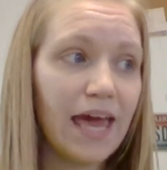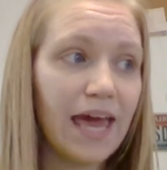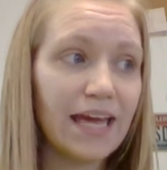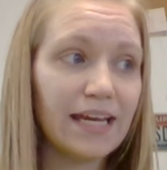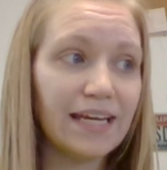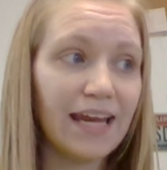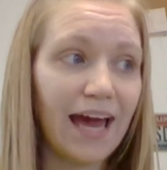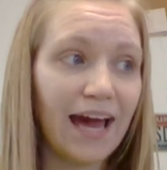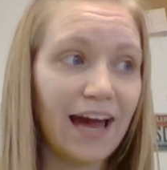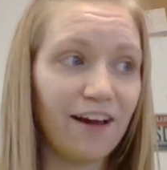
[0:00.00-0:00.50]

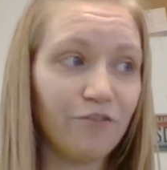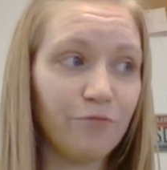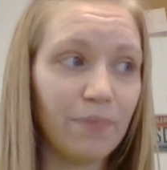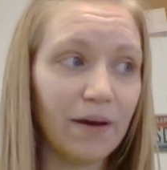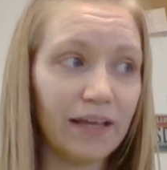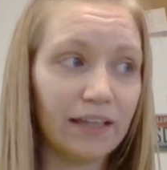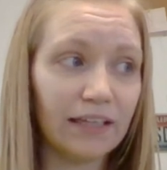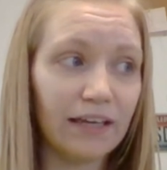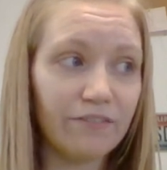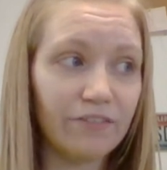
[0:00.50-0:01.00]
8.5
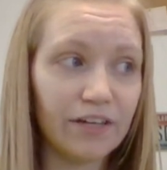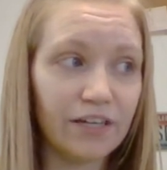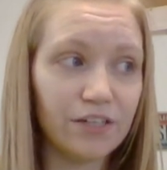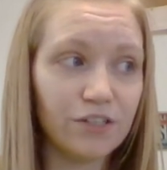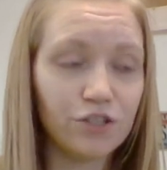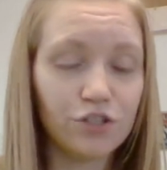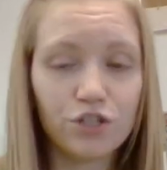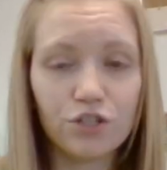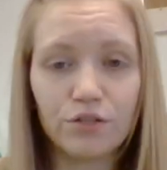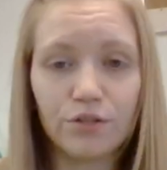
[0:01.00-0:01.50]
by
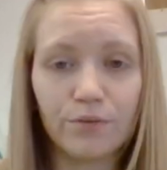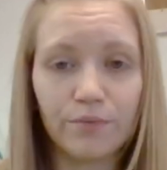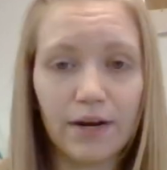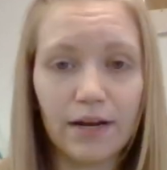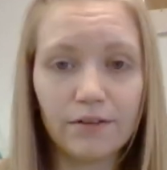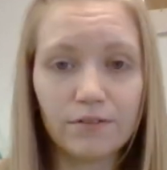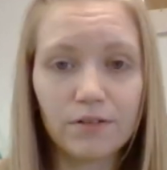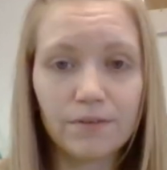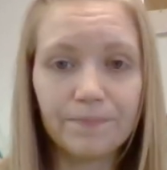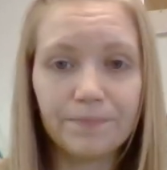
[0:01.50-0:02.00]
11 to the
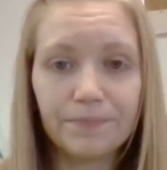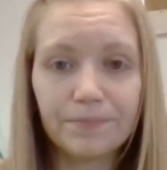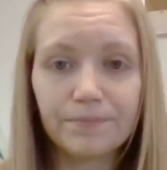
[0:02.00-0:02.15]
round.